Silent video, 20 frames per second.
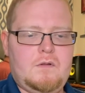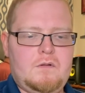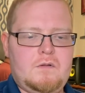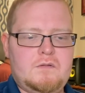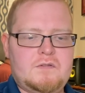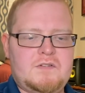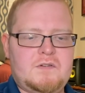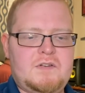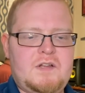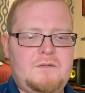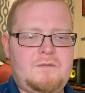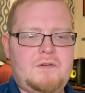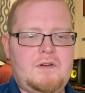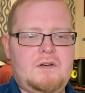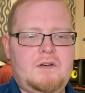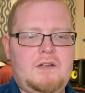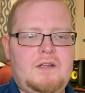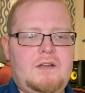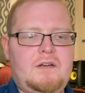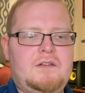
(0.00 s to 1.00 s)
So
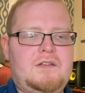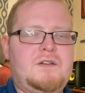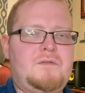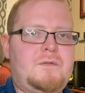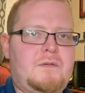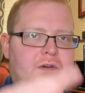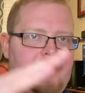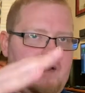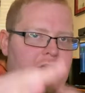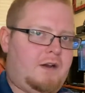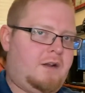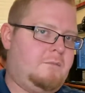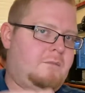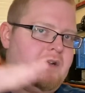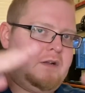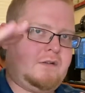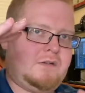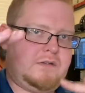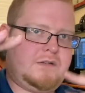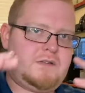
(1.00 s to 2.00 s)
definitely different
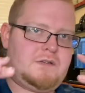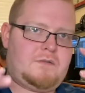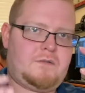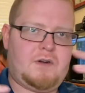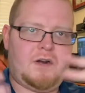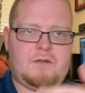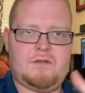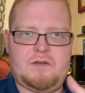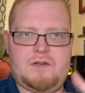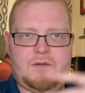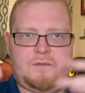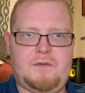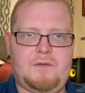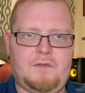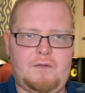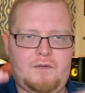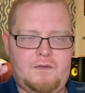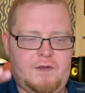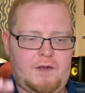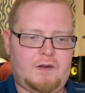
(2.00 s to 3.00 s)
elements throughout different
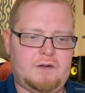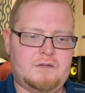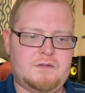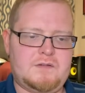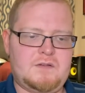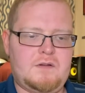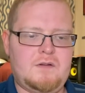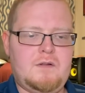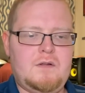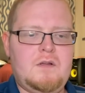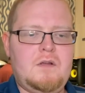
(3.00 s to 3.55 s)
things,